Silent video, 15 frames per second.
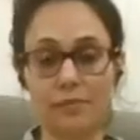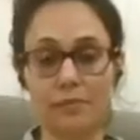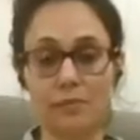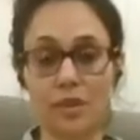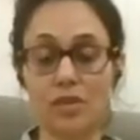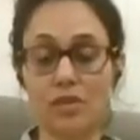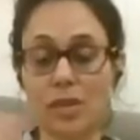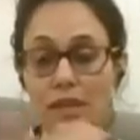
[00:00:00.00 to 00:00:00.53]

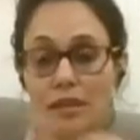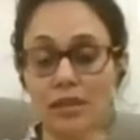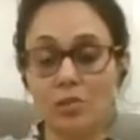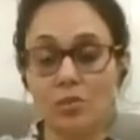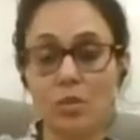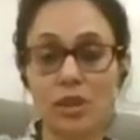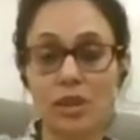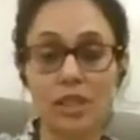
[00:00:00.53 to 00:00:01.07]
because that is
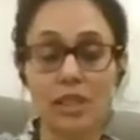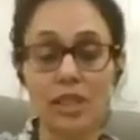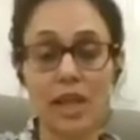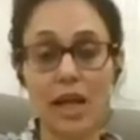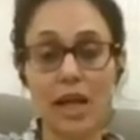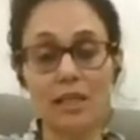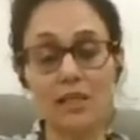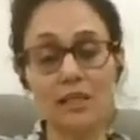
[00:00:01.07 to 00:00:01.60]
what he
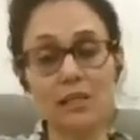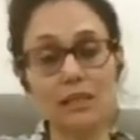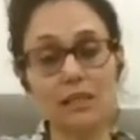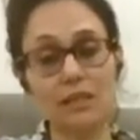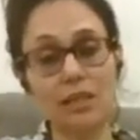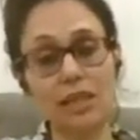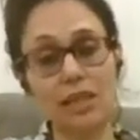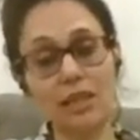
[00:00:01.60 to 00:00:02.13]
has
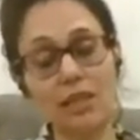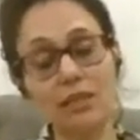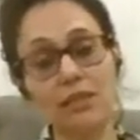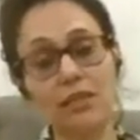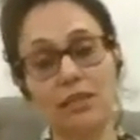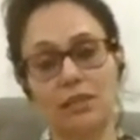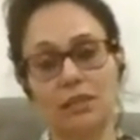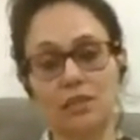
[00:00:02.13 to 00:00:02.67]

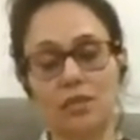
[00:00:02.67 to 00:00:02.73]
taken